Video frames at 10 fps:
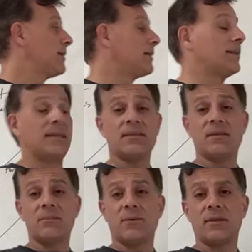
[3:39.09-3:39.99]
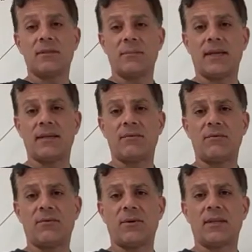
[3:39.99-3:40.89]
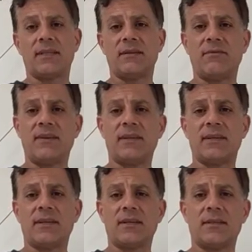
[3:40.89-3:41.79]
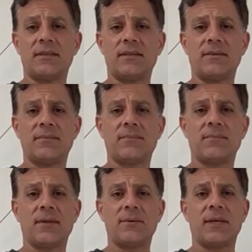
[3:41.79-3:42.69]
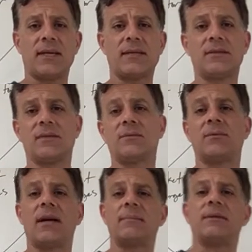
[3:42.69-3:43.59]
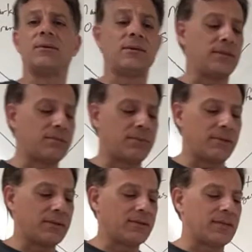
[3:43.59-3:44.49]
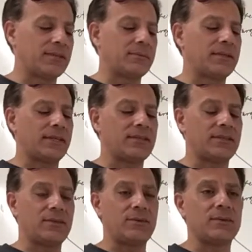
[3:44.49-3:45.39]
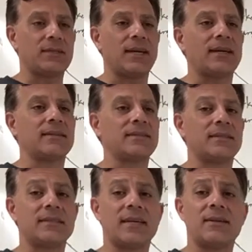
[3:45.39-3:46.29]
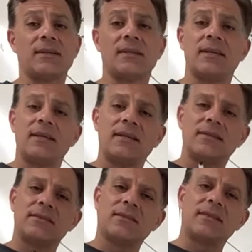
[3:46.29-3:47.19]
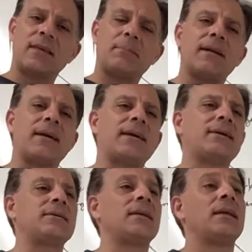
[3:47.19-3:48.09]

leads to more demand for inferior goods, okay? So ramen noodles, public transportation, used cars, etc. Just keep an eye out,